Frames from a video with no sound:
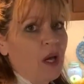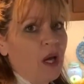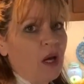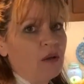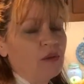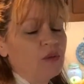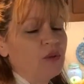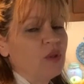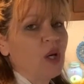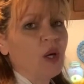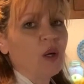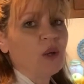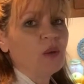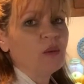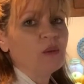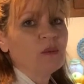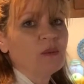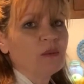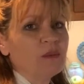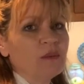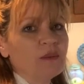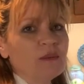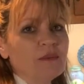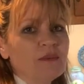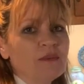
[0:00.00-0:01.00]
Oh no,
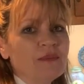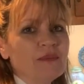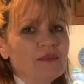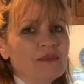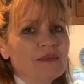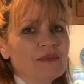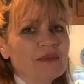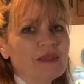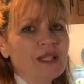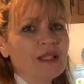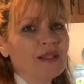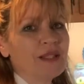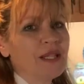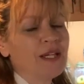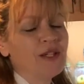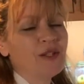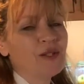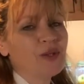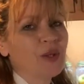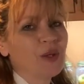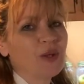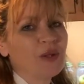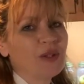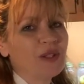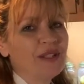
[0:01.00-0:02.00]
it
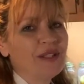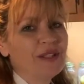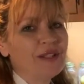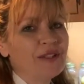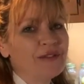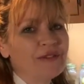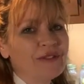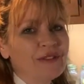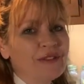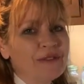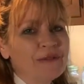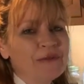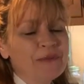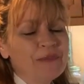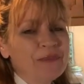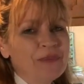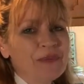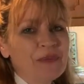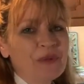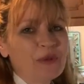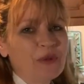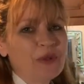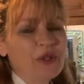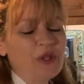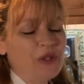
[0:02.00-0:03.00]
tastes totally different
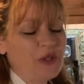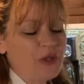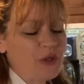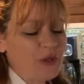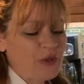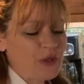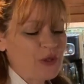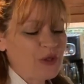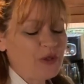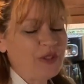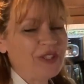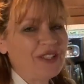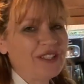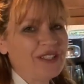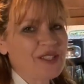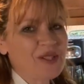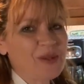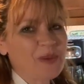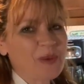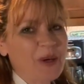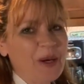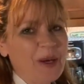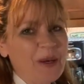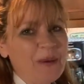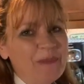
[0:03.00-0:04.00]
when you don't do it
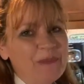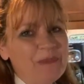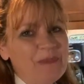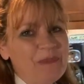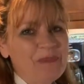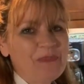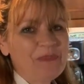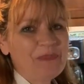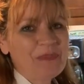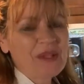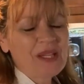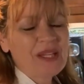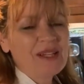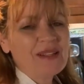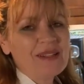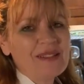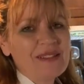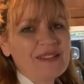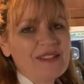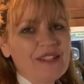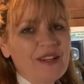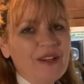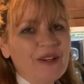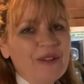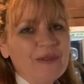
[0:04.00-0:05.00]
this way.
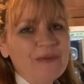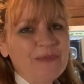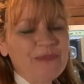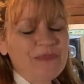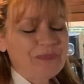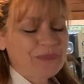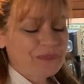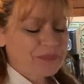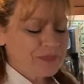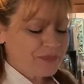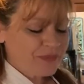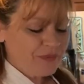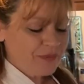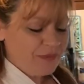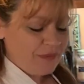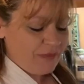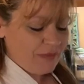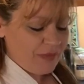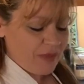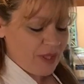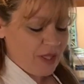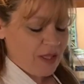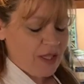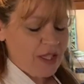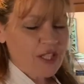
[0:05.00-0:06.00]
So
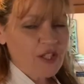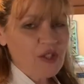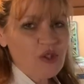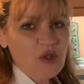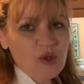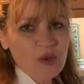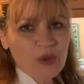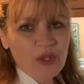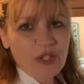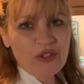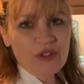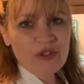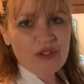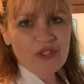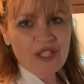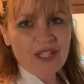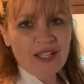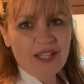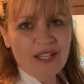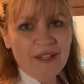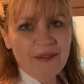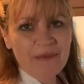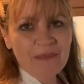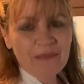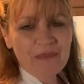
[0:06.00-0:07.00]
enjoy your
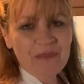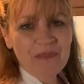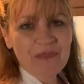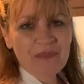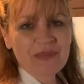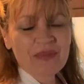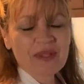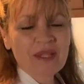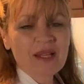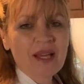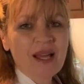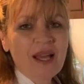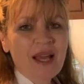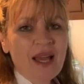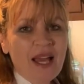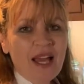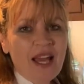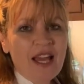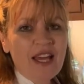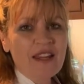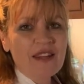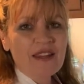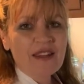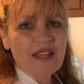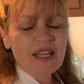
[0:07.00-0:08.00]
tea,
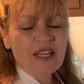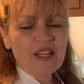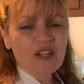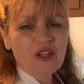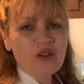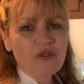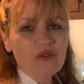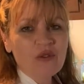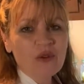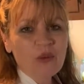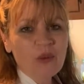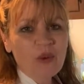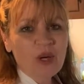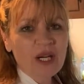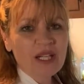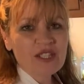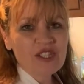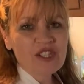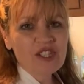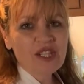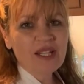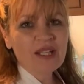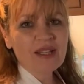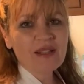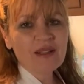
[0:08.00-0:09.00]
And thank you for
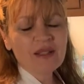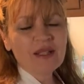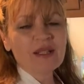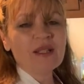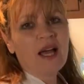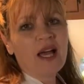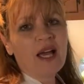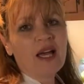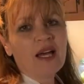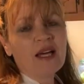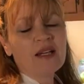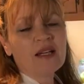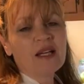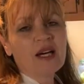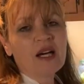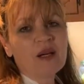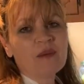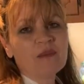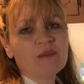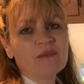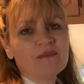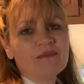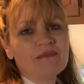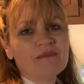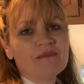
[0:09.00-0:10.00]
watching. And
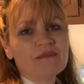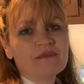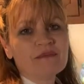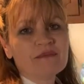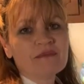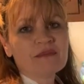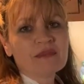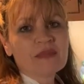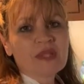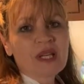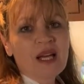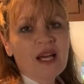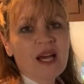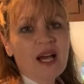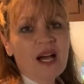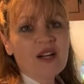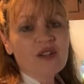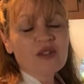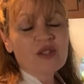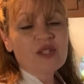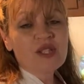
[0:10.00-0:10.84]
I'll